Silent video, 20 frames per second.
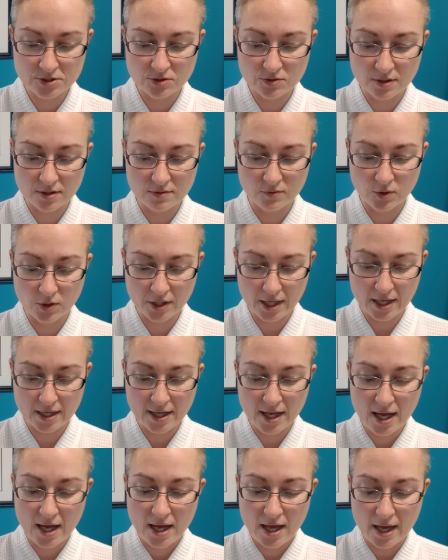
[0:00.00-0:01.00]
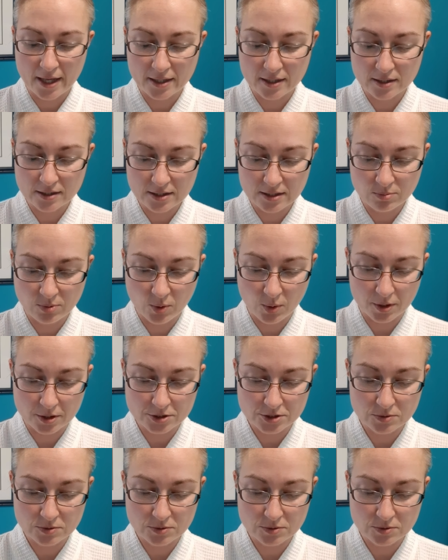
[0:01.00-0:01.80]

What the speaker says: to exfoliate and clean pores.